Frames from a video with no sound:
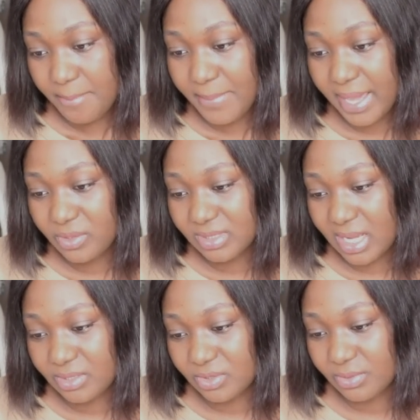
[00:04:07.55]
my own
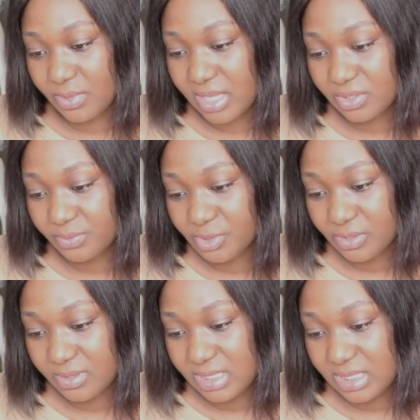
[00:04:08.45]

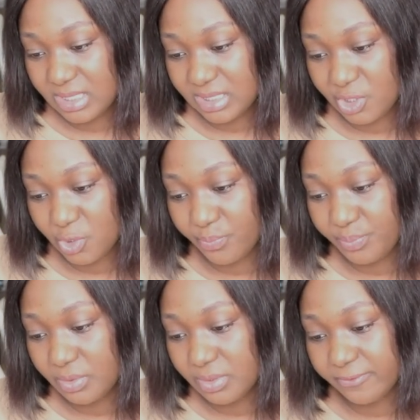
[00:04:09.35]
assumption is you're
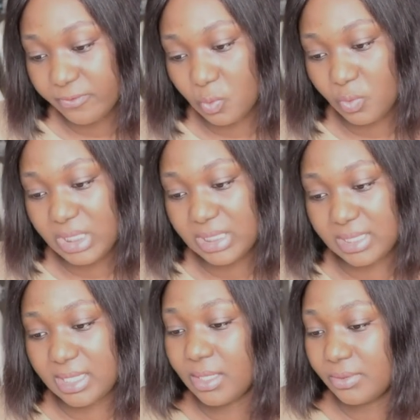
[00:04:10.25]
beautiful in
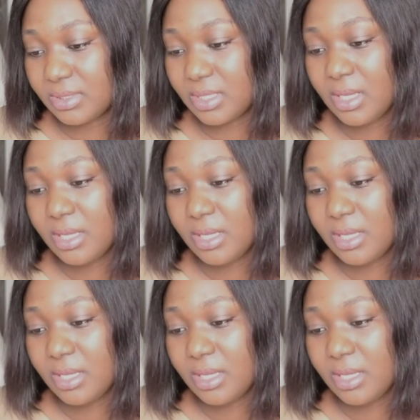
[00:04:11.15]
and out,